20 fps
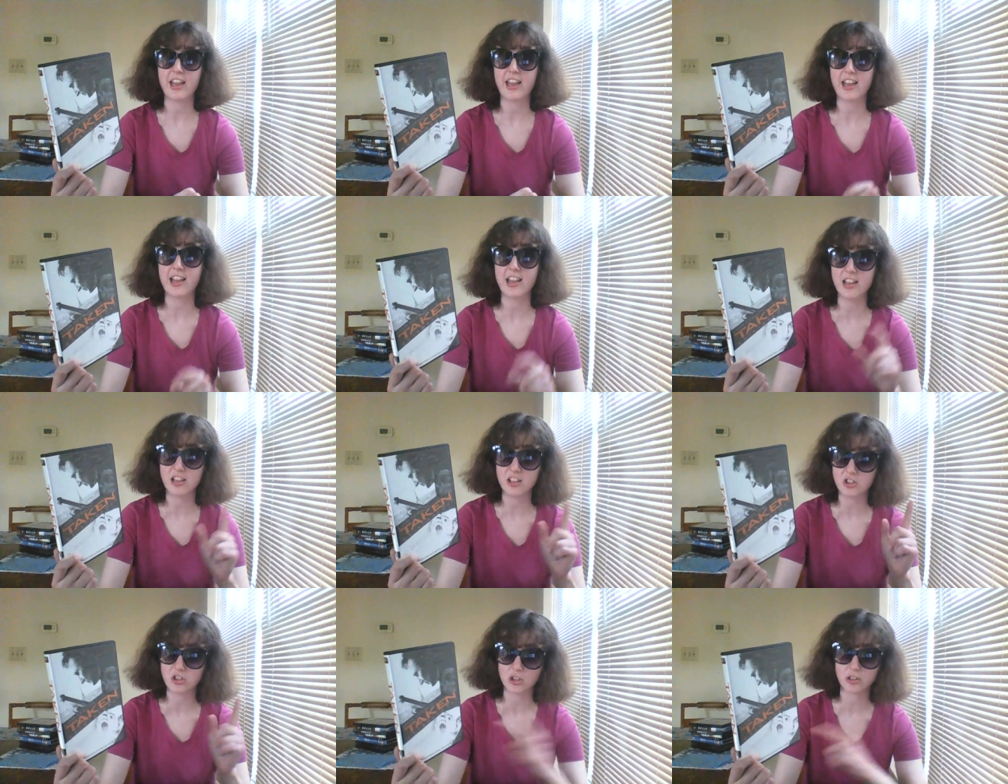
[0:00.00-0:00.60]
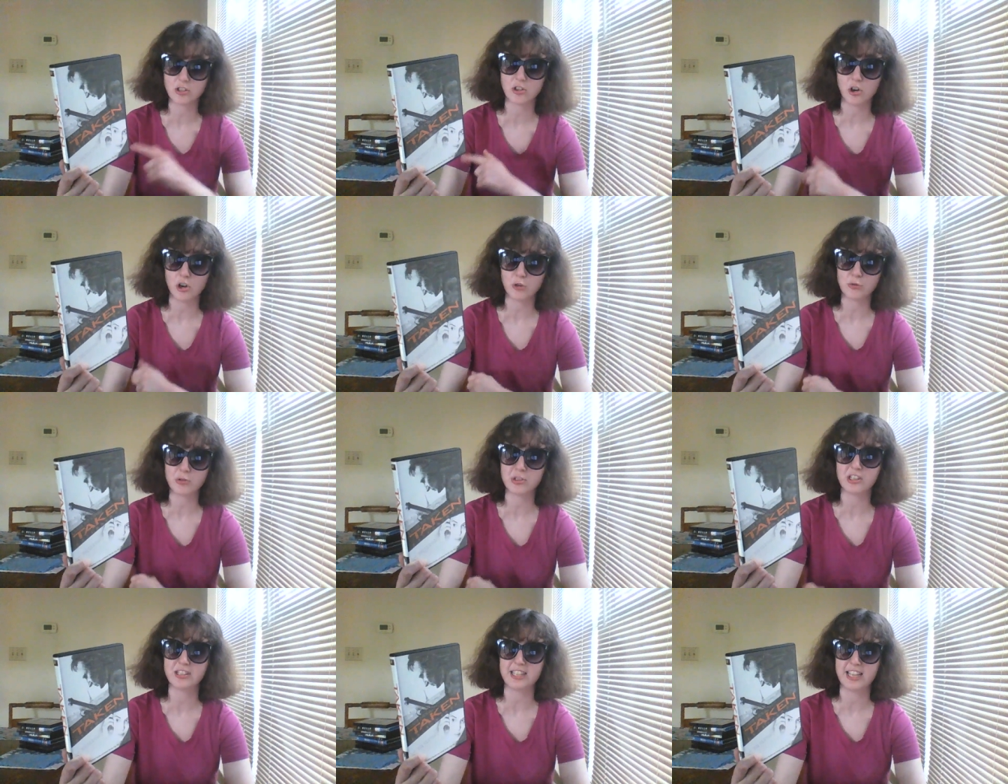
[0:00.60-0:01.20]
and it
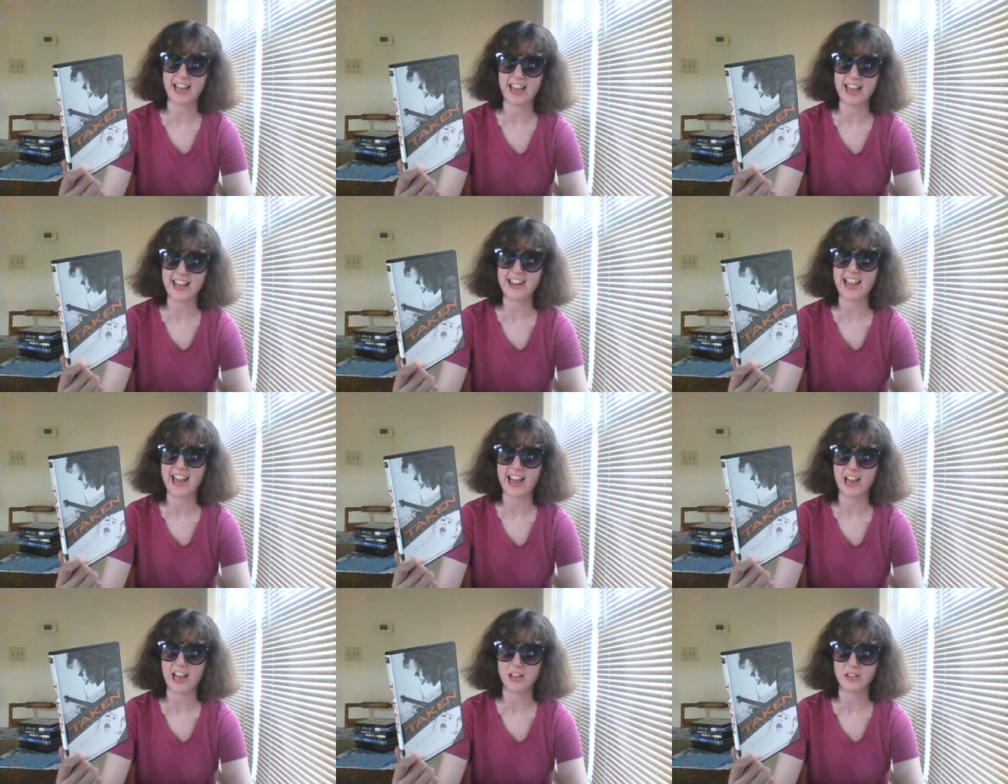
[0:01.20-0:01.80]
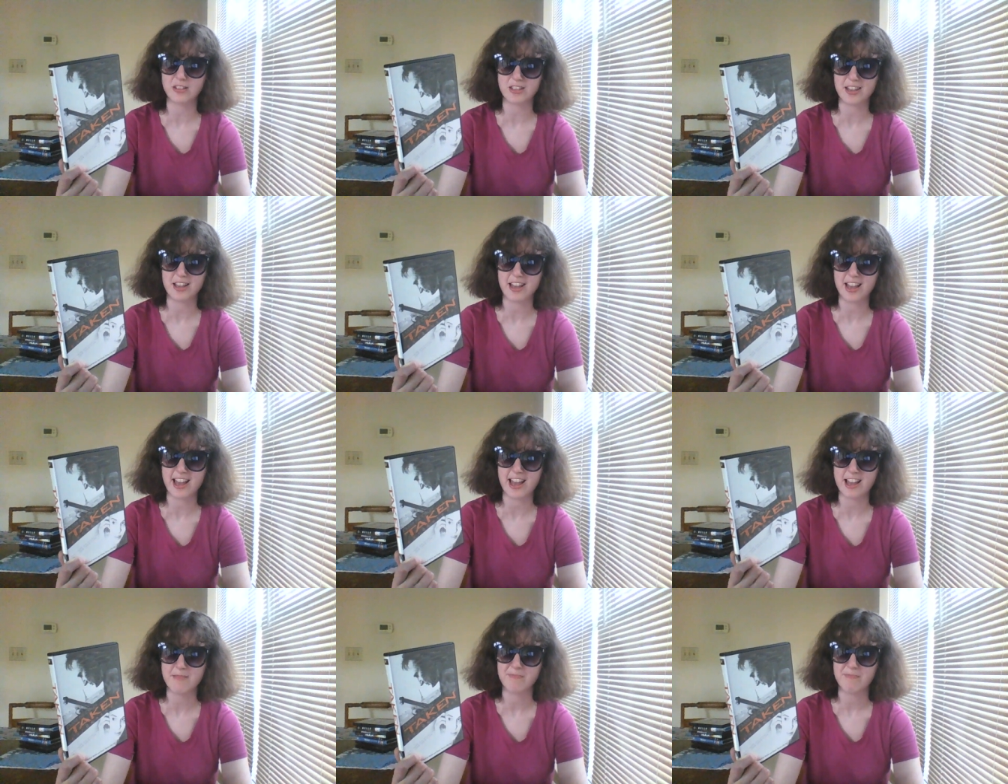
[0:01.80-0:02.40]
deserves a 10 out of
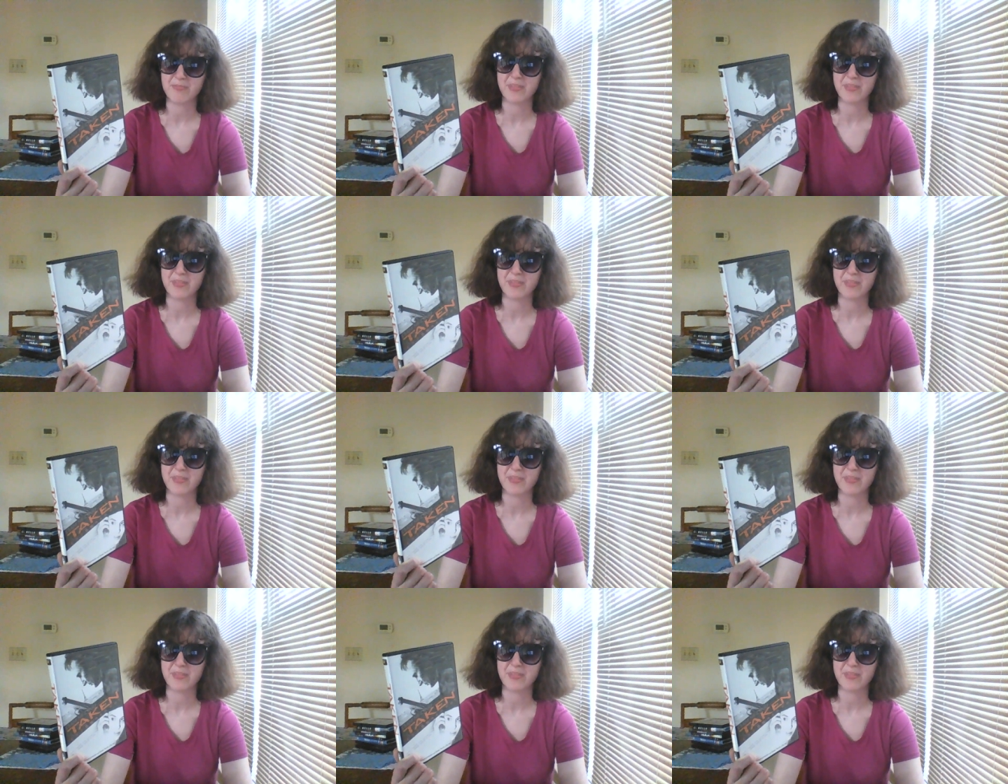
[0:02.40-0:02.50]
10.